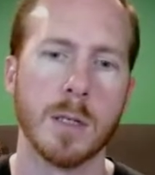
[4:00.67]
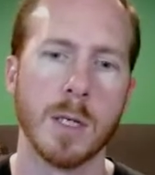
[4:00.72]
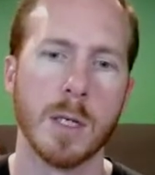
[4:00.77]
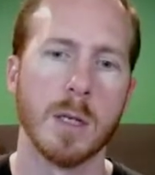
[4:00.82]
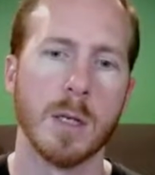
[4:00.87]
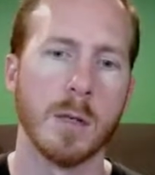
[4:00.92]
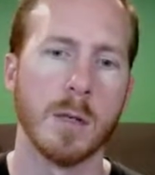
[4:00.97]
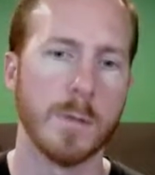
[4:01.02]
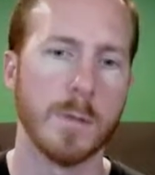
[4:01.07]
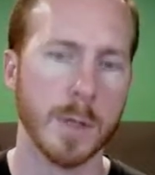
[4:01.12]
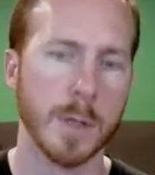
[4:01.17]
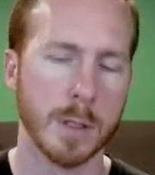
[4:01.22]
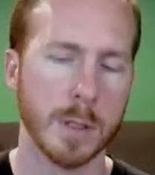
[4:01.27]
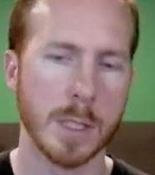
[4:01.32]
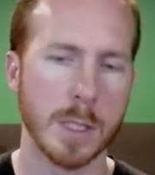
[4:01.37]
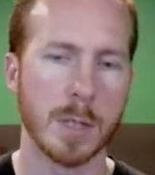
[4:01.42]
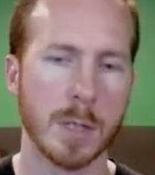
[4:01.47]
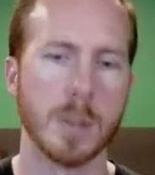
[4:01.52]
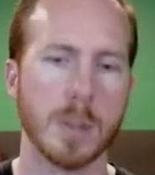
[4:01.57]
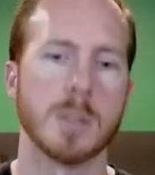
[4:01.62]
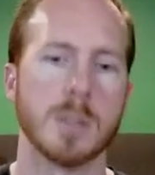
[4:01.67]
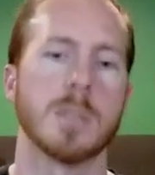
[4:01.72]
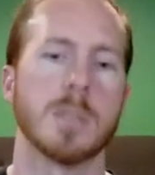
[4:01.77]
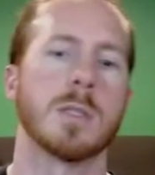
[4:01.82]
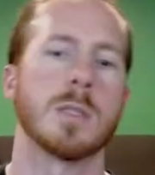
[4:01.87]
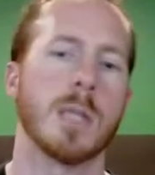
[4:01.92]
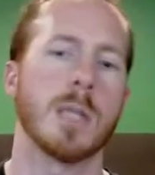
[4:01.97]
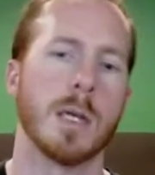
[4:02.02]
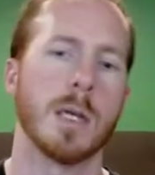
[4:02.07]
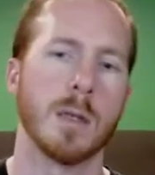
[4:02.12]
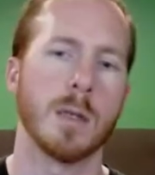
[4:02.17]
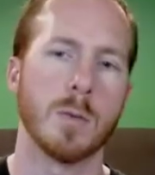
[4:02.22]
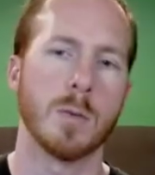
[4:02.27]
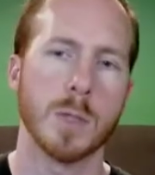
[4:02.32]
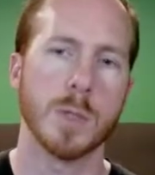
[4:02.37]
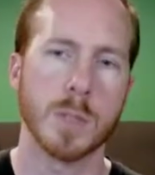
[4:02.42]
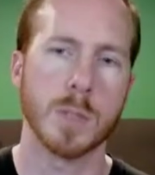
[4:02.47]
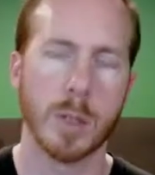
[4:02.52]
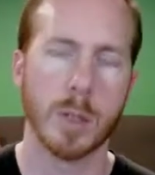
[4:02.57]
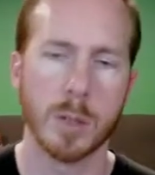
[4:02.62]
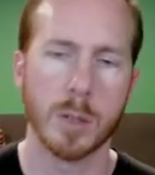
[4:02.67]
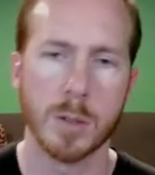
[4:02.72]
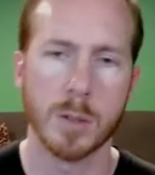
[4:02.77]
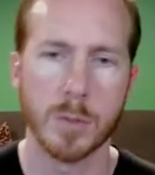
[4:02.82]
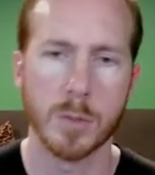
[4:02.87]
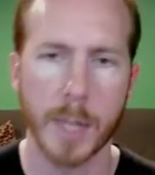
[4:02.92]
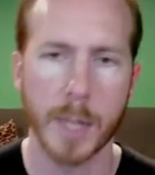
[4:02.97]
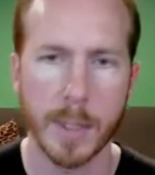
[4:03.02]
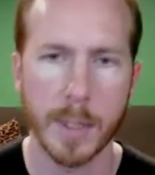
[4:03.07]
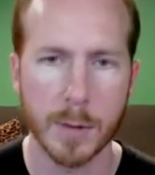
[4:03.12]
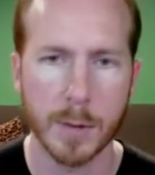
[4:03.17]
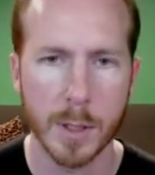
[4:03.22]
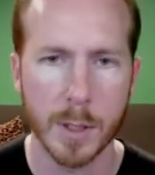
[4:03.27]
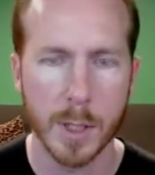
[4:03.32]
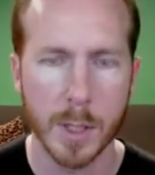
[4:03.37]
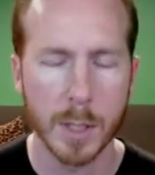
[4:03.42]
the field decreases and we start a new round.